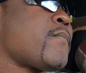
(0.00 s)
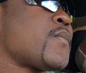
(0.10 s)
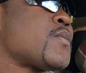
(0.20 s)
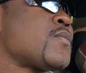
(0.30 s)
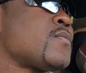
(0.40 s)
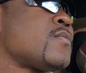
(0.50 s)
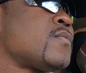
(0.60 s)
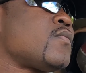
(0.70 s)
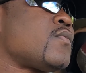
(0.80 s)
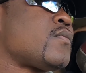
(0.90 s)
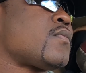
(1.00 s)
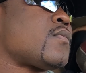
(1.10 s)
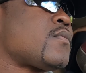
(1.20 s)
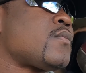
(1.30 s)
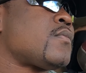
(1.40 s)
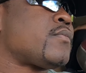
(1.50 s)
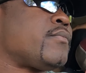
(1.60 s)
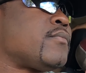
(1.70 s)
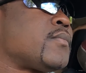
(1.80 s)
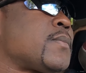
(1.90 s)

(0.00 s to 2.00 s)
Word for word: pretty soon you'll have a whole bunch of cattle